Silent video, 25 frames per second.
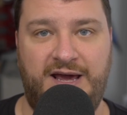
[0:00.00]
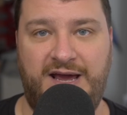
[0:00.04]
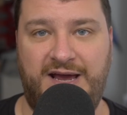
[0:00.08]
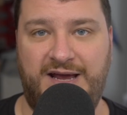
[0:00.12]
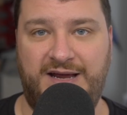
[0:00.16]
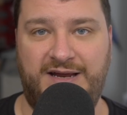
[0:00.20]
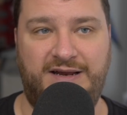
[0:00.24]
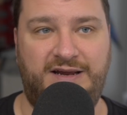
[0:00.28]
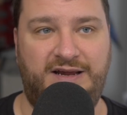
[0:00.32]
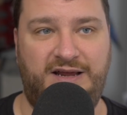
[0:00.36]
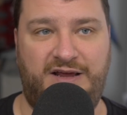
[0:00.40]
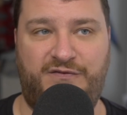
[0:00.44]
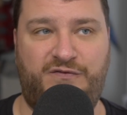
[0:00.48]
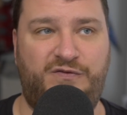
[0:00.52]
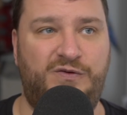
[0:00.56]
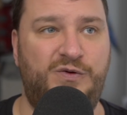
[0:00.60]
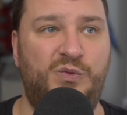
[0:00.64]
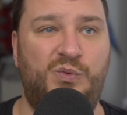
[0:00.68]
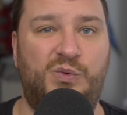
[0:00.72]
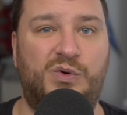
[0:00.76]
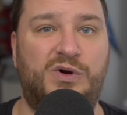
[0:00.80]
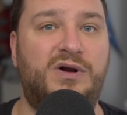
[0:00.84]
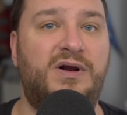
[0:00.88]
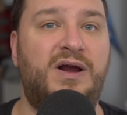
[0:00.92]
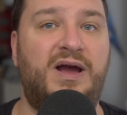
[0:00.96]
And if you
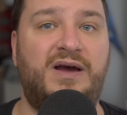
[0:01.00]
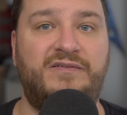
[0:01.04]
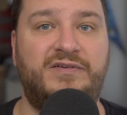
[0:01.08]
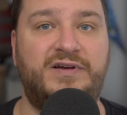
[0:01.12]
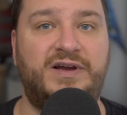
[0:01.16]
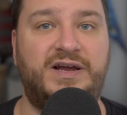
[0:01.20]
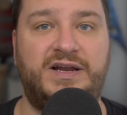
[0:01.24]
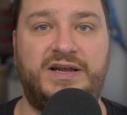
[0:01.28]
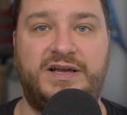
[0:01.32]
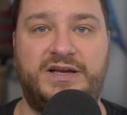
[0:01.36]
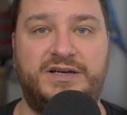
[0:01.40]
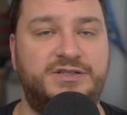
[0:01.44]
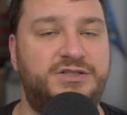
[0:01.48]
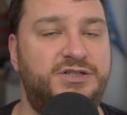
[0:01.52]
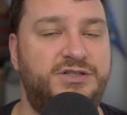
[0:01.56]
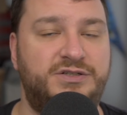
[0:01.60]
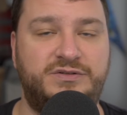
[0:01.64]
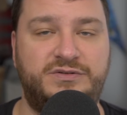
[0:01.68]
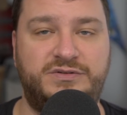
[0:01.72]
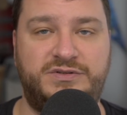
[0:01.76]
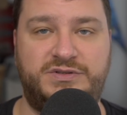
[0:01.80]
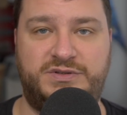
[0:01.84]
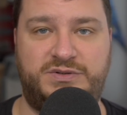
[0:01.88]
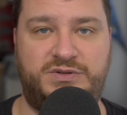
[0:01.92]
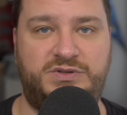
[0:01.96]
were having any
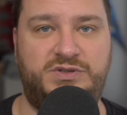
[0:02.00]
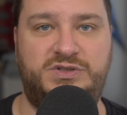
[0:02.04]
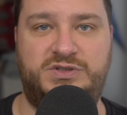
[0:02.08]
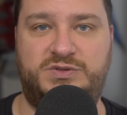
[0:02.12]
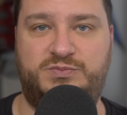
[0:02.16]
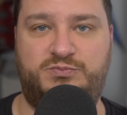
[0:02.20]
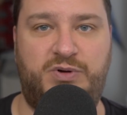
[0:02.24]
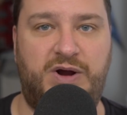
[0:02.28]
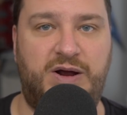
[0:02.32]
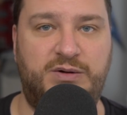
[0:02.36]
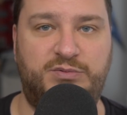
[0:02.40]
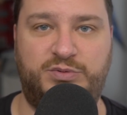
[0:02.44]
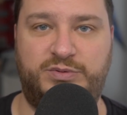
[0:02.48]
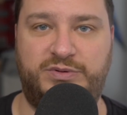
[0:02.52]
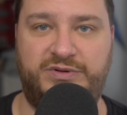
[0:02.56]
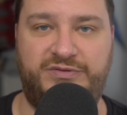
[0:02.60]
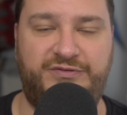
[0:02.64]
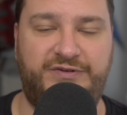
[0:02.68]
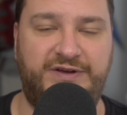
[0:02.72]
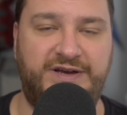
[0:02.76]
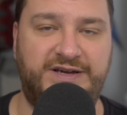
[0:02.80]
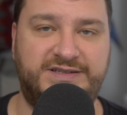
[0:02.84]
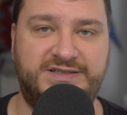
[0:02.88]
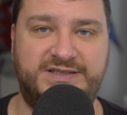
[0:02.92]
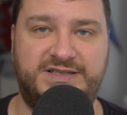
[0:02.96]
issues, it's probably
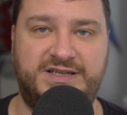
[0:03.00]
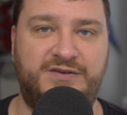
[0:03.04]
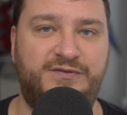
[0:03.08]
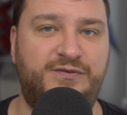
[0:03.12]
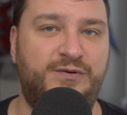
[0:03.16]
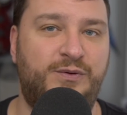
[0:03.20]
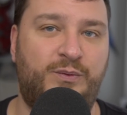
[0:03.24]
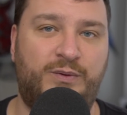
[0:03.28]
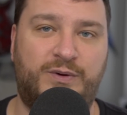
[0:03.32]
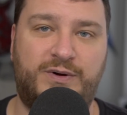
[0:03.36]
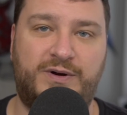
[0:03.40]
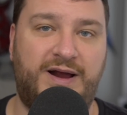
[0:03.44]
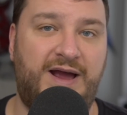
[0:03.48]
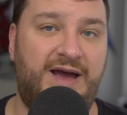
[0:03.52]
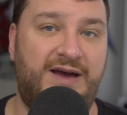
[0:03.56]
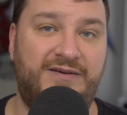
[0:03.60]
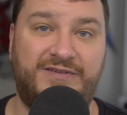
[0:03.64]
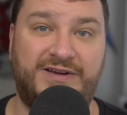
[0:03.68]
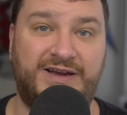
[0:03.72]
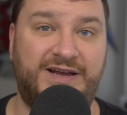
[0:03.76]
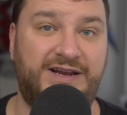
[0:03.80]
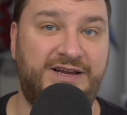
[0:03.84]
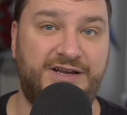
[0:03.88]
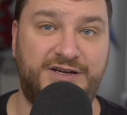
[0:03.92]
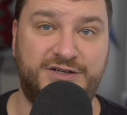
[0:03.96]
fixed. If you weren't
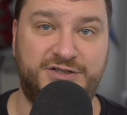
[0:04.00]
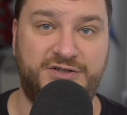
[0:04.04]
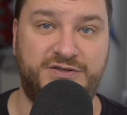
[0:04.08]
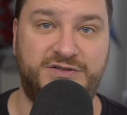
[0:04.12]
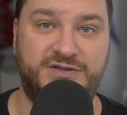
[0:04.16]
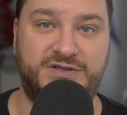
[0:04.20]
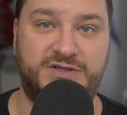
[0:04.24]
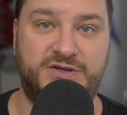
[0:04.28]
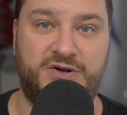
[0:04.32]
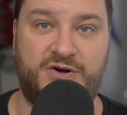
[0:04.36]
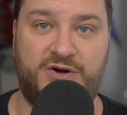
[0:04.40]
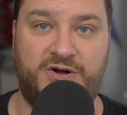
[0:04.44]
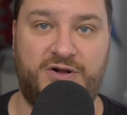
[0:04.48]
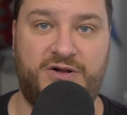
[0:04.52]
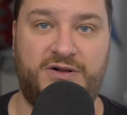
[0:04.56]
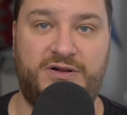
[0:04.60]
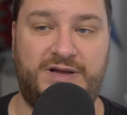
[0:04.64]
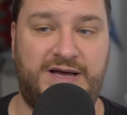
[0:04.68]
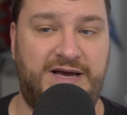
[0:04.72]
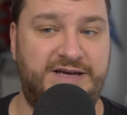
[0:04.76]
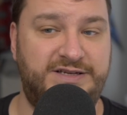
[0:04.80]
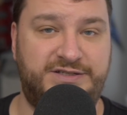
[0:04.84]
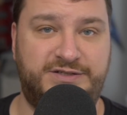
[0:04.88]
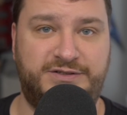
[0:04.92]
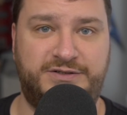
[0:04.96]
having any issues at all,
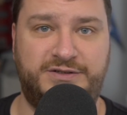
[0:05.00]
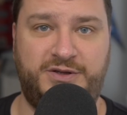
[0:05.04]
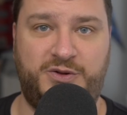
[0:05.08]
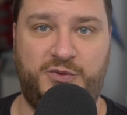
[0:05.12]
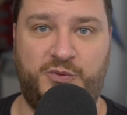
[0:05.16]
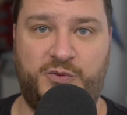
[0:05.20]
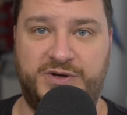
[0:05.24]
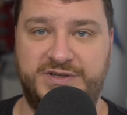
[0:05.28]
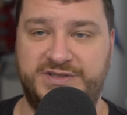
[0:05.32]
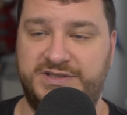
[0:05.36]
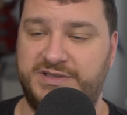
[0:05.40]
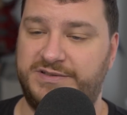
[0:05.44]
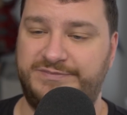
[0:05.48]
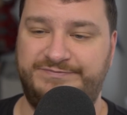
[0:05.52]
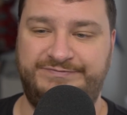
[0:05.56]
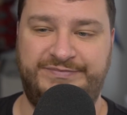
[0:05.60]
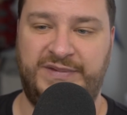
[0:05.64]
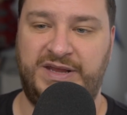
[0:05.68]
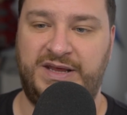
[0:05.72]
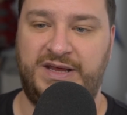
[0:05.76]
I certainly wasn't.